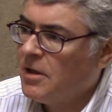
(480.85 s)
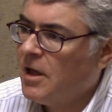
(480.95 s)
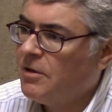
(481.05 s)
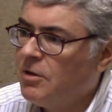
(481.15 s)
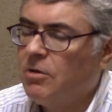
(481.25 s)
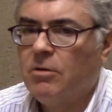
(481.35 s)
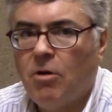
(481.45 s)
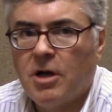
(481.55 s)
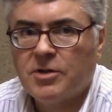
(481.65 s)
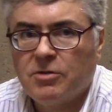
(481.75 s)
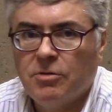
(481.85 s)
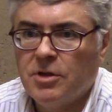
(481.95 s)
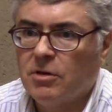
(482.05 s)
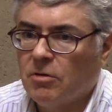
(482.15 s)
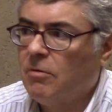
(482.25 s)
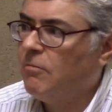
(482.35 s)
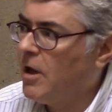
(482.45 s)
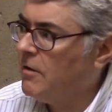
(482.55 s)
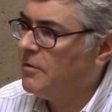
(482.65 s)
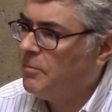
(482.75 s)
Now, you go to law school, you learn what
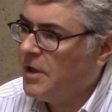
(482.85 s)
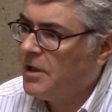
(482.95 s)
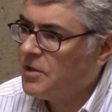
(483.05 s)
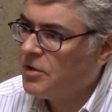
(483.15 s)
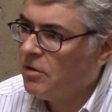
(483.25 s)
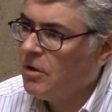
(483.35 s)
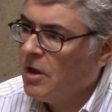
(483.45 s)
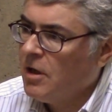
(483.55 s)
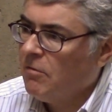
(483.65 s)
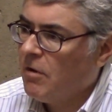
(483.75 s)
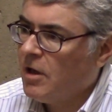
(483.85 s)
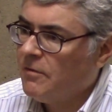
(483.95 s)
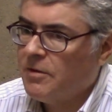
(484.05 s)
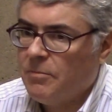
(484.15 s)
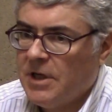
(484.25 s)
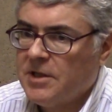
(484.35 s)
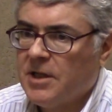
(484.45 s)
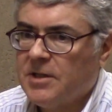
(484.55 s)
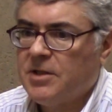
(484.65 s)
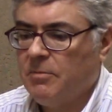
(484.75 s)
relevant means. Relevant means
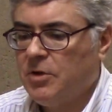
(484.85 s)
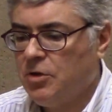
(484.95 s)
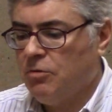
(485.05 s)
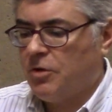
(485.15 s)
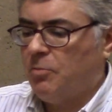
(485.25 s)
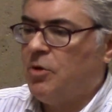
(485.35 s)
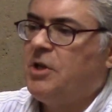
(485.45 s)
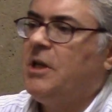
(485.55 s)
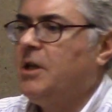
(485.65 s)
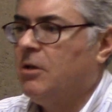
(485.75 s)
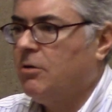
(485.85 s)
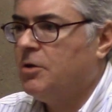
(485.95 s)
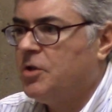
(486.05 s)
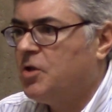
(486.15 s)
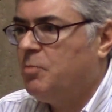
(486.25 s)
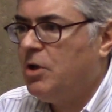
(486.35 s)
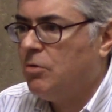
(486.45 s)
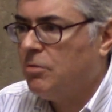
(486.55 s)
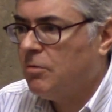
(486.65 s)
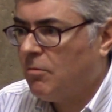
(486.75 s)
it has something to do with a particular
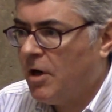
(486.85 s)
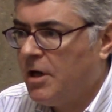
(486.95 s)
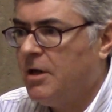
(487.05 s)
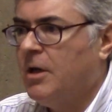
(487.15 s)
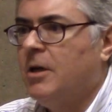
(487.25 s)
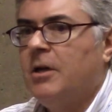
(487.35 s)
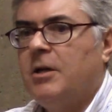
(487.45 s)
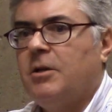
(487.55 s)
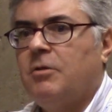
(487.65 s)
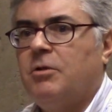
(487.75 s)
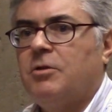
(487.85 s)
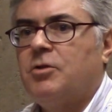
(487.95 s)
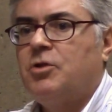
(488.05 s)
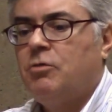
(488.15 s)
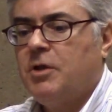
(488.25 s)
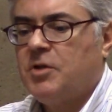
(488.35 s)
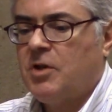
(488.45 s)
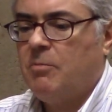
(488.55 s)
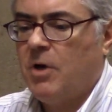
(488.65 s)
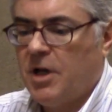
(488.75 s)
dispute, right? You're suing
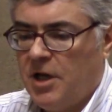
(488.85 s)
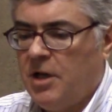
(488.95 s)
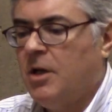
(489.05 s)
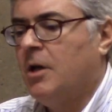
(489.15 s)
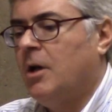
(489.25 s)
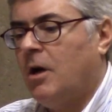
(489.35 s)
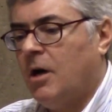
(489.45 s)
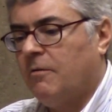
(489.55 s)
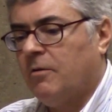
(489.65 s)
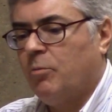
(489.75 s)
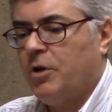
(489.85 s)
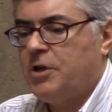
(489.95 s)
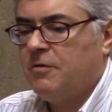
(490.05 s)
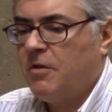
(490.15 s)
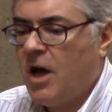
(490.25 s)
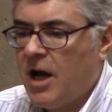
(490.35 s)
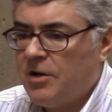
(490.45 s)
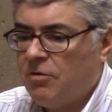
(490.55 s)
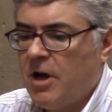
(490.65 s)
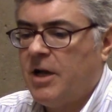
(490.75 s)
somebody for breach of
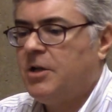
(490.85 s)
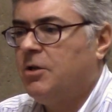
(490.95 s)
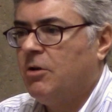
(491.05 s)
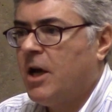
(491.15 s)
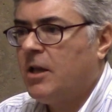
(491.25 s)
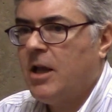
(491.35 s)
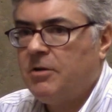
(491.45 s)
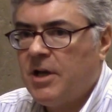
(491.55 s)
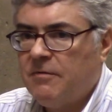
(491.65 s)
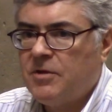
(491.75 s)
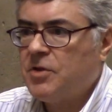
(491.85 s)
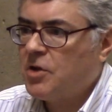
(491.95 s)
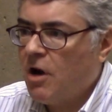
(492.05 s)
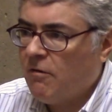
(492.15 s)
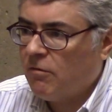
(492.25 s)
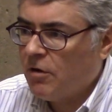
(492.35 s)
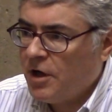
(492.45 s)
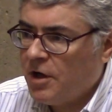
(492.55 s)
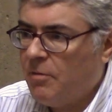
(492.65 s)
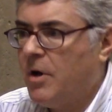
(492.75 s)
contract, and you're not allowed to have
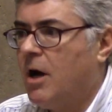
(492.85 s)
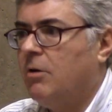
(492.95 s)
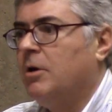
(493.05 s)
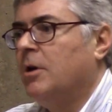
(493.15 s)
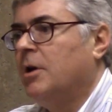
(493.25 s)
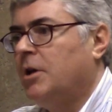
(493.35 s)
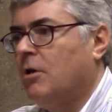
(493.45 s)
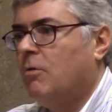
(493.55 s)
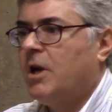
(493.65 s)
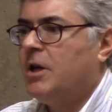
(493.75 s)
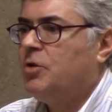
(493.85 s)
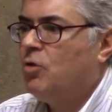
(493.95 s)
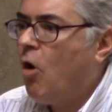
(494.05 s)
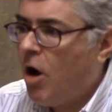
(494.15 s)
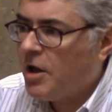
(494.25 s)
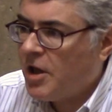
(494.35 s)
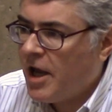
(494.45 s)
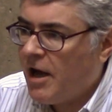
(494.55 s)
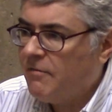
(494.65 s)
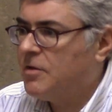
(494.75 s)
discovery about, what kind of dog they
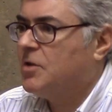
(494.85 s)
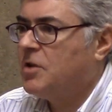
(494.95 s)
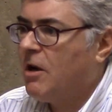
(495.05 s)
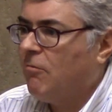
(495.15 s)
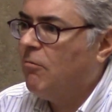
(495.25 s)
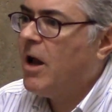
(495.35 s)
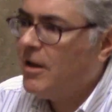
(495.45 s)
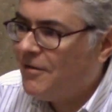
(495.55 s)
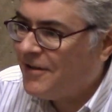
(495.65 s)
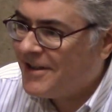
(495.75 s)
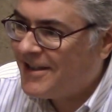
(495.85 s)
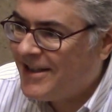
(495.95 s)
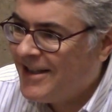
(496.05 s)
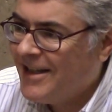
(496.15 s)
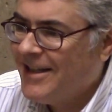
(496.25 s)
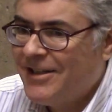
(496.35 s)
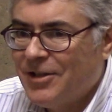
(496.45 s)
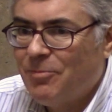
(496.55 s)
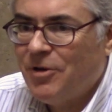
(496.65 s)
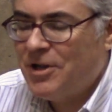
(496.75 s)
have, because it's not relevant to
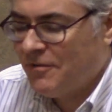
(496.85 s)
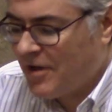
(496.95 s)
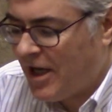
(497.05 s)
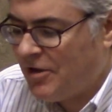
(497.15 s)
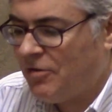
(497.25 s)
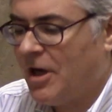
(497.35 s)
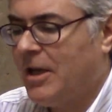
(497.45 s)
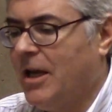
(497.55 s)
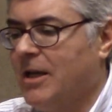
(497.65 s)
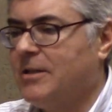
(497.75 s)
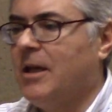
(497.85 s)
the breach of contract case.